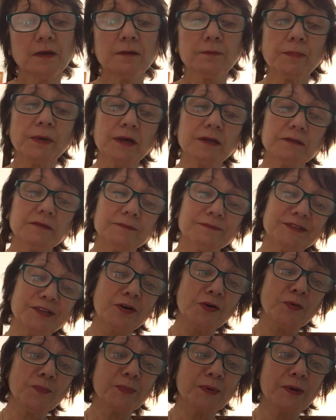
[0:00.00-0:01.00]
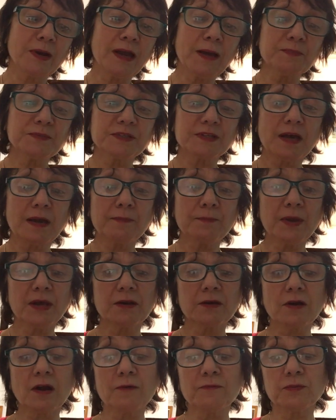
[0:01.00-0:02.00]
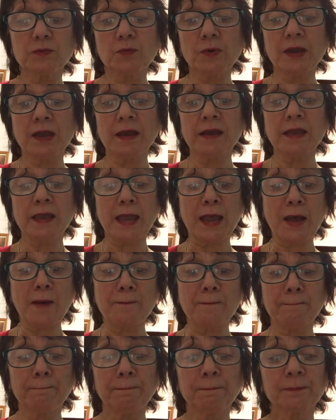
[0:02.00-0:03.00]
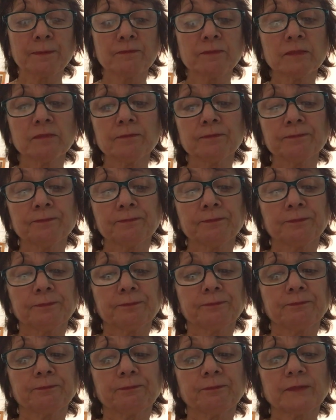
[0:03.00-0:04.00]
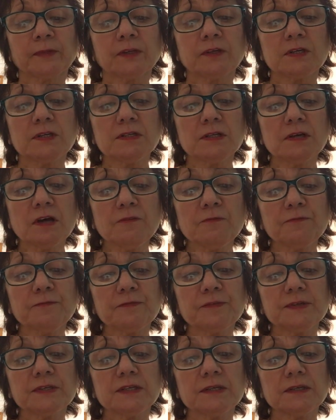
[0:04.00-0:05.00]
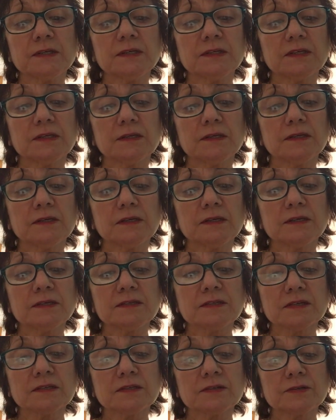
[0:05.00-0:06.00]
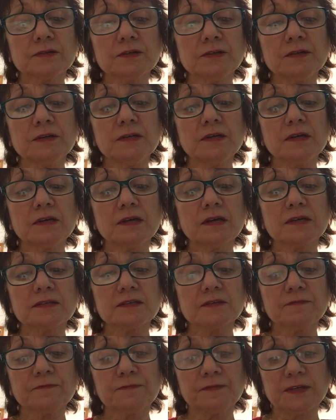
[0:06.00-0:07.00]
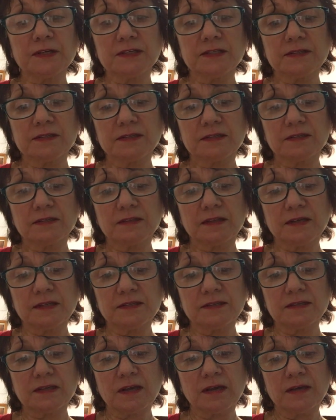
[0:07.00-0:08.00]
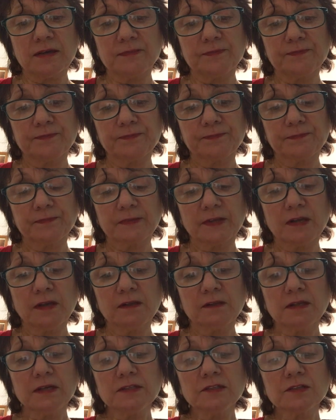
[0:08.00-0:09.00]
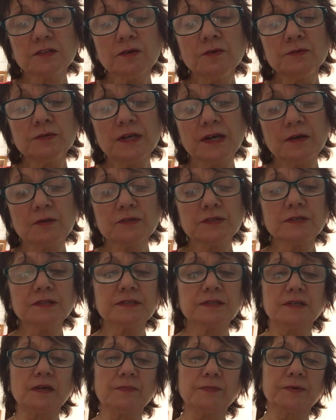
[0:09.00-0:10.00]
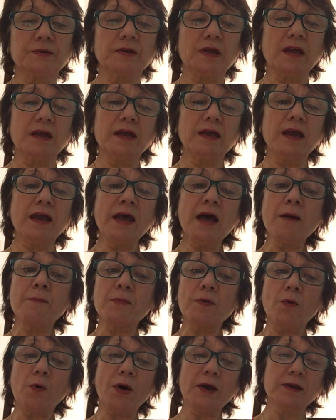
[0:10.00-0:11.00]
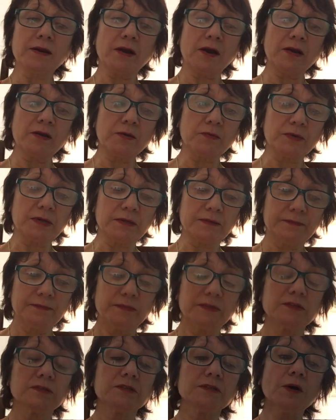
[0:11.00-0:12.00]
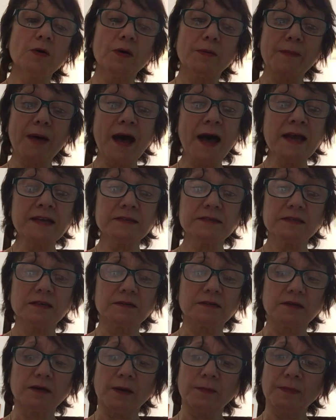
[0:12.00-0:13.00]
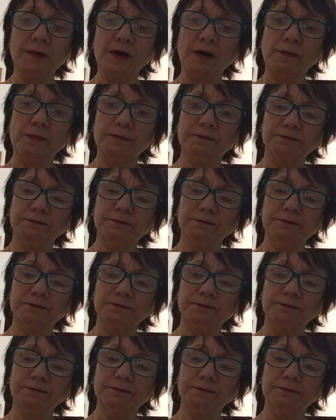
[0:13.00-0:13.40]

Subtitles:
But no, perhaps I'm better off the way I am. Enough is as good as a feast, they say. Let's go down to supper. I am quite hungry. So am I, said Gub-Gub.